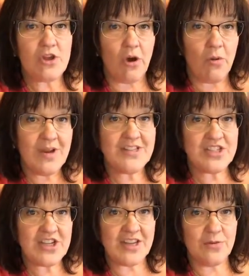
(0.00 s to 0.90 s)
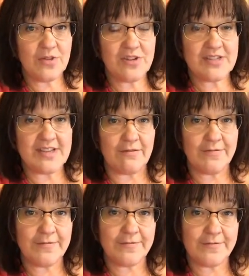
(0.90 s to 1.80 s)
Always check in with yourself
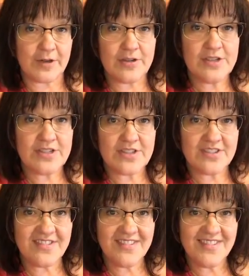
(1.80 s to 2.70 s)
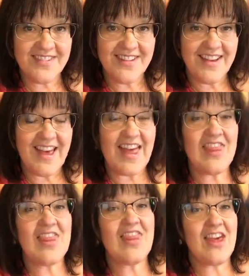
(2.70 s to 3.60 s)
first,
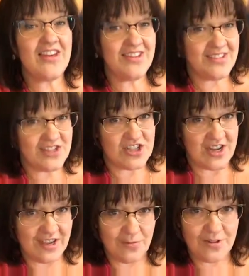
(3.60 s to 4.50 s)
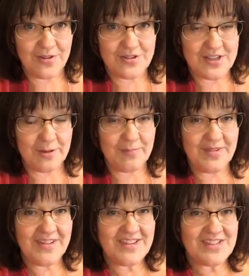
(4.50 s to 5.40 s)
and then check in with your team.
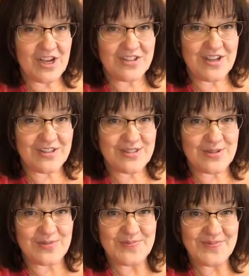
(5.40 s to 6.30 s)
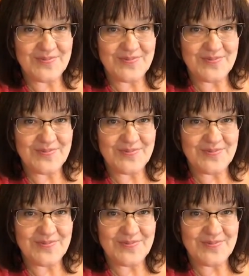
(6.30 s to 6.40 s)
Talk to y'all soon.